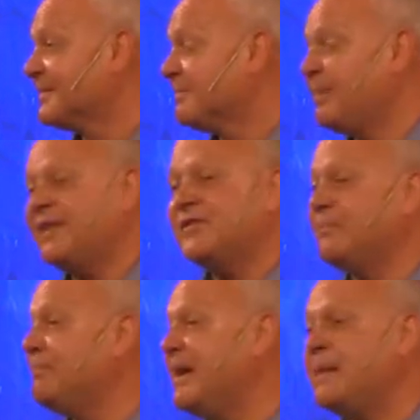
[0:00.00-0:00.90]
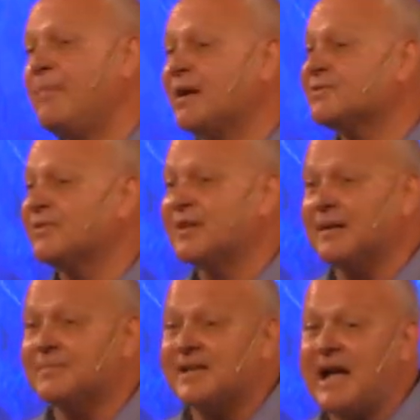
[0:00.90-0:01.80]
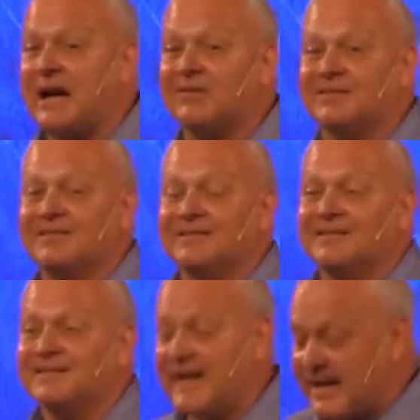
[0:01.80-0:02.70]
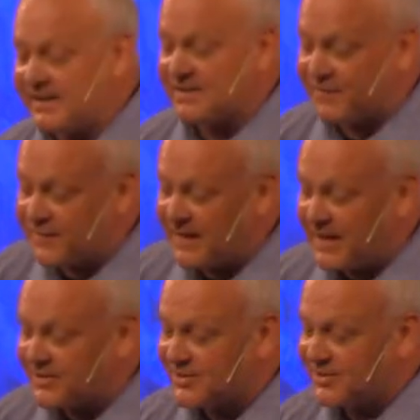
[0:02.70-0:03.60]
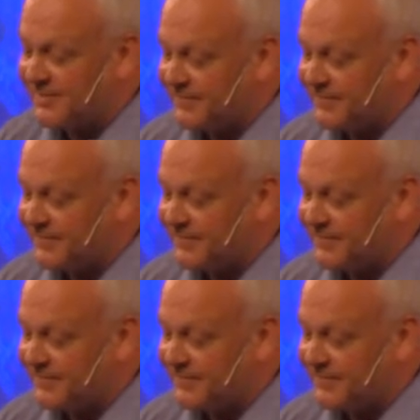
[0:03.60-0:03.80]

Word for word: But if the me monster comes out, that is the flesh.